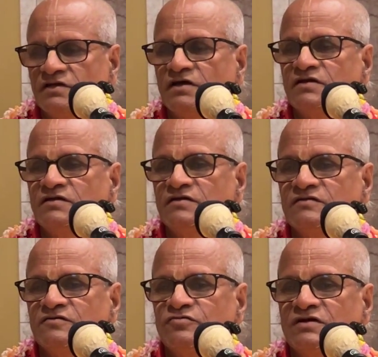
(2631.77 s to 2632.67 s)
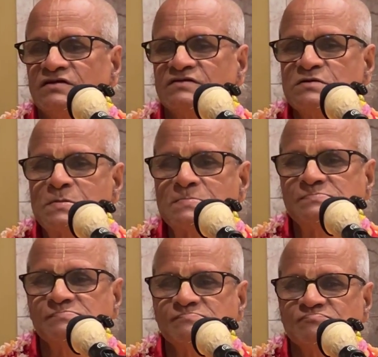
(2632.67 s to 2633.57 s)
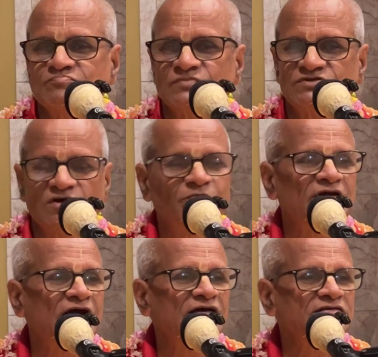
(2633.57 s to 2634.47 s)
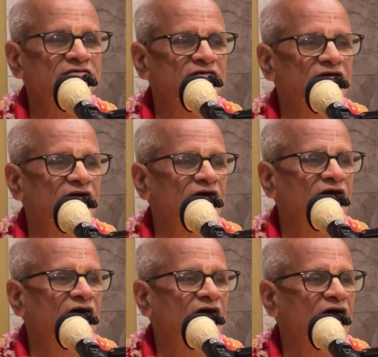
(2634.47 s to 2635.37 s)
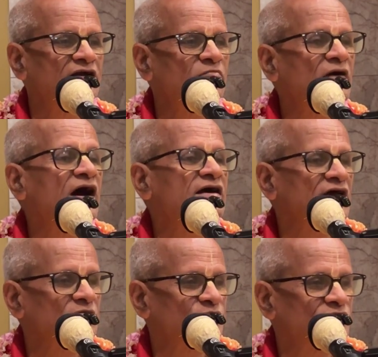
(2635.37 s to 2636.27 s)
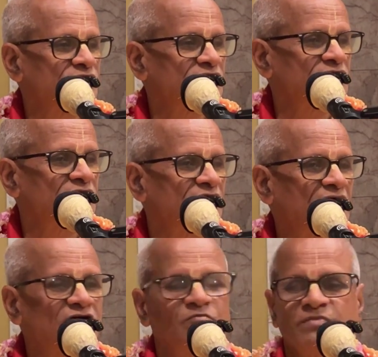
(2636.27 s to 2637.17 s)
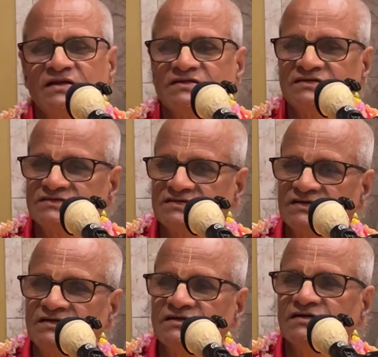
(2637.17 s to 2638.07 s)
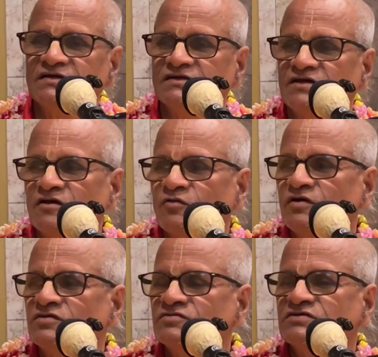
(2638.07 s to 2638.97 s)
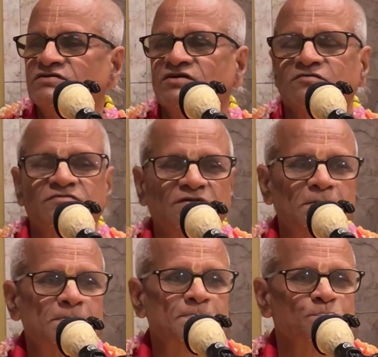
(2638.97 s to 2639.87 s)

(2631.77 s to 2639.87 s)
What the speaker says: then who else? Yamaraj and Mahakala Purusa. Accompanying these three, they all went to Chitragupta.